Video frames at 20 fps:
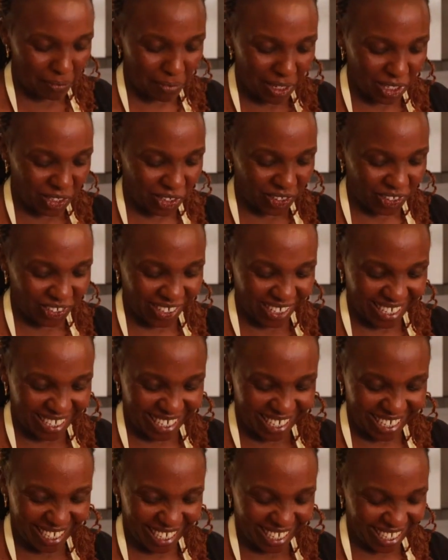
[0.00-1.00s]
beetroot
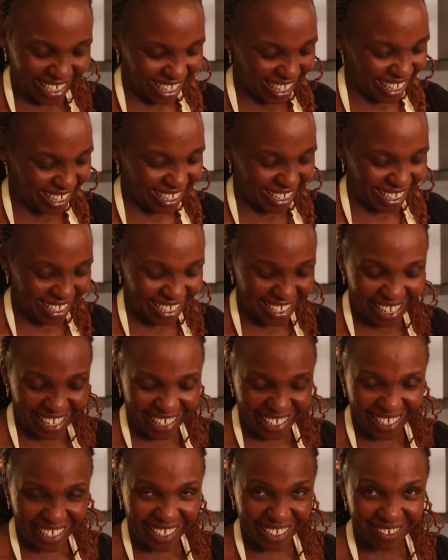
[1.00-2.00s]
and
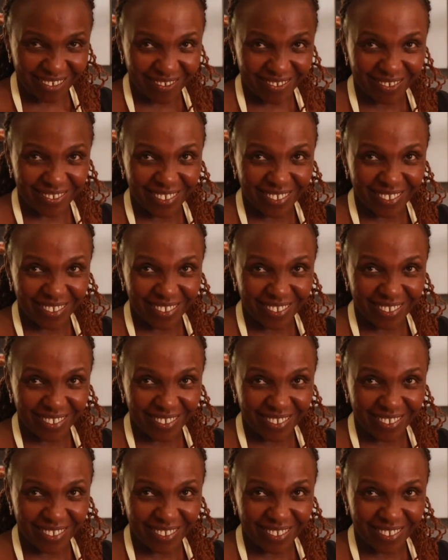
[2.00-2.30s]
dania.